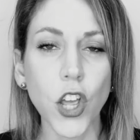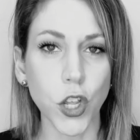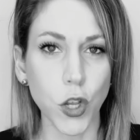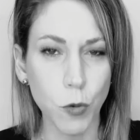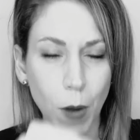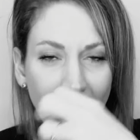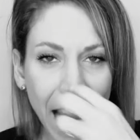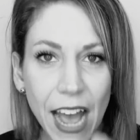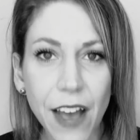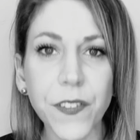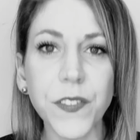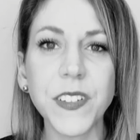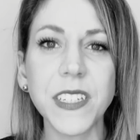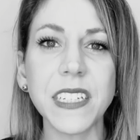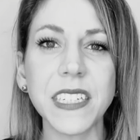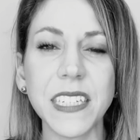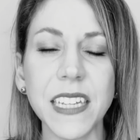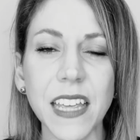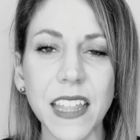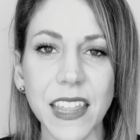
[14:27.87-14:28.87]
You have to
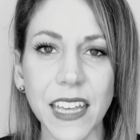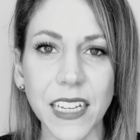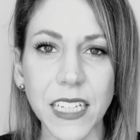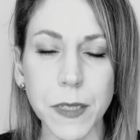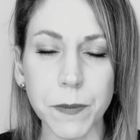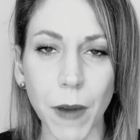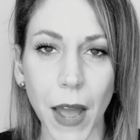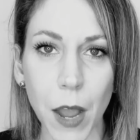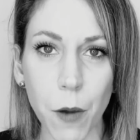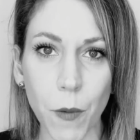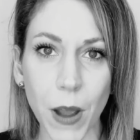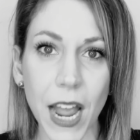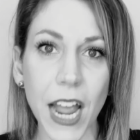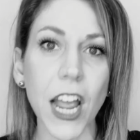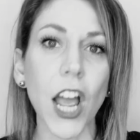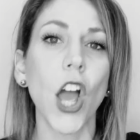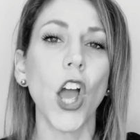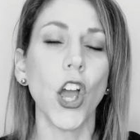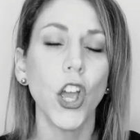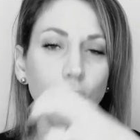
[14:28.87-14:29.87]
see things my
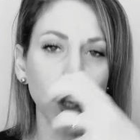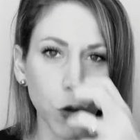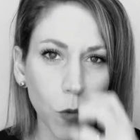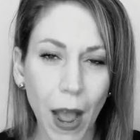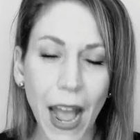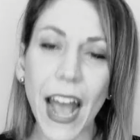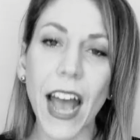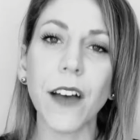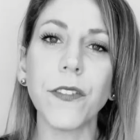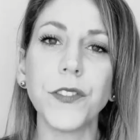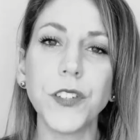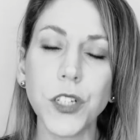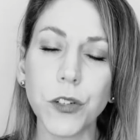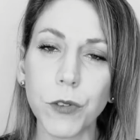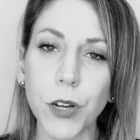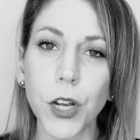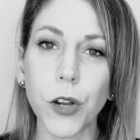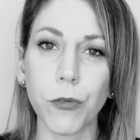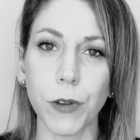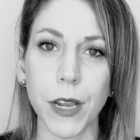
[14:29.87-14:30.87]
way. You have
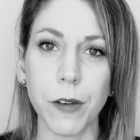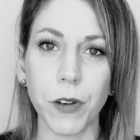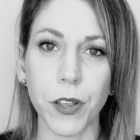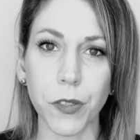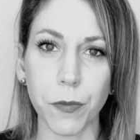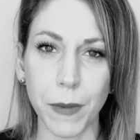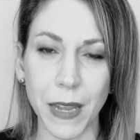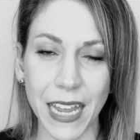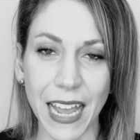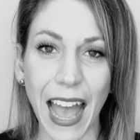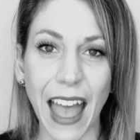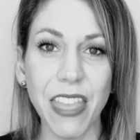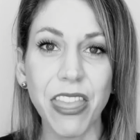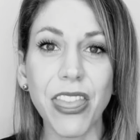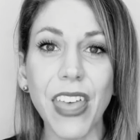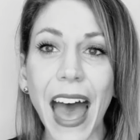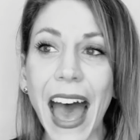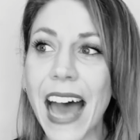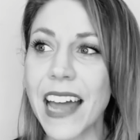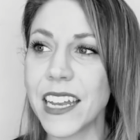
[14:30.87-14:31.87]
to agree with me.
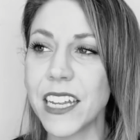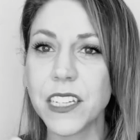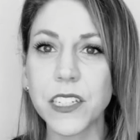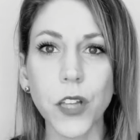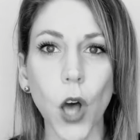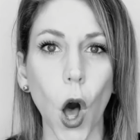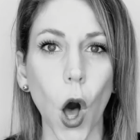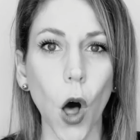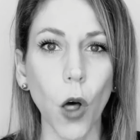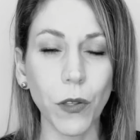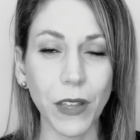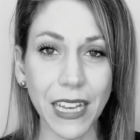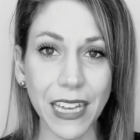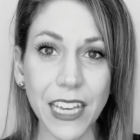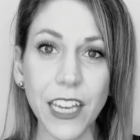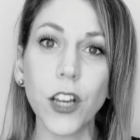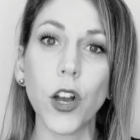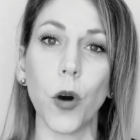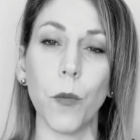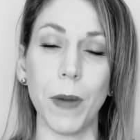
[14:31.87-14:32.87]
And that is all
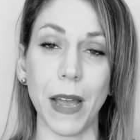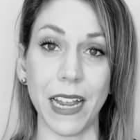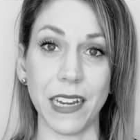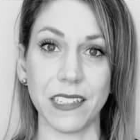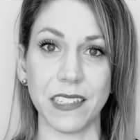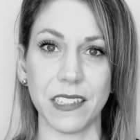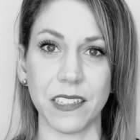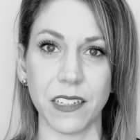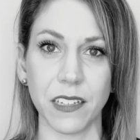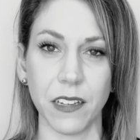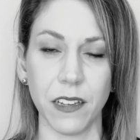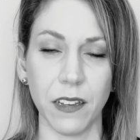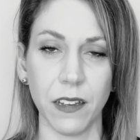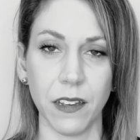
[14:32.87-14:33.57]
ego based.